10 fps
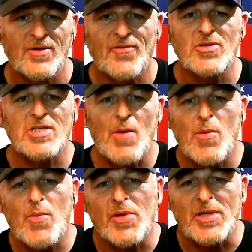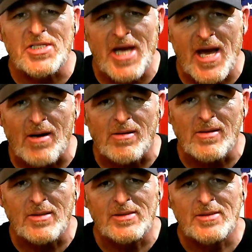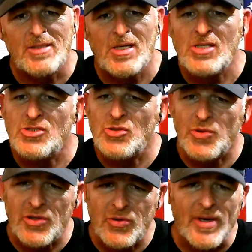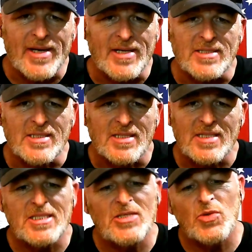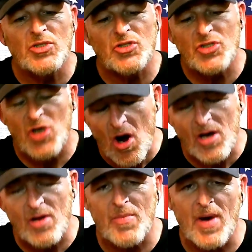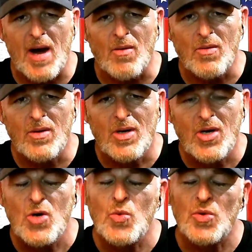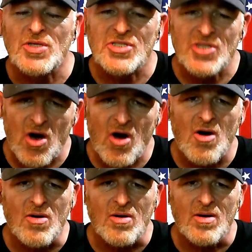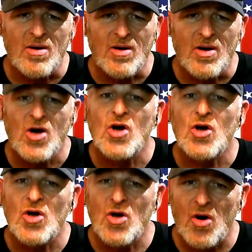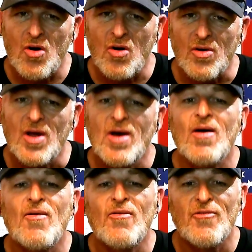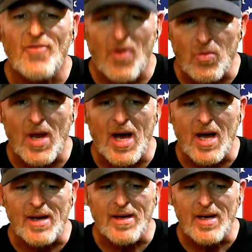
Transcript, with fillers: first time up on the channel, you in Nu Age. Let's see what you're talking about with a song called Phone Line.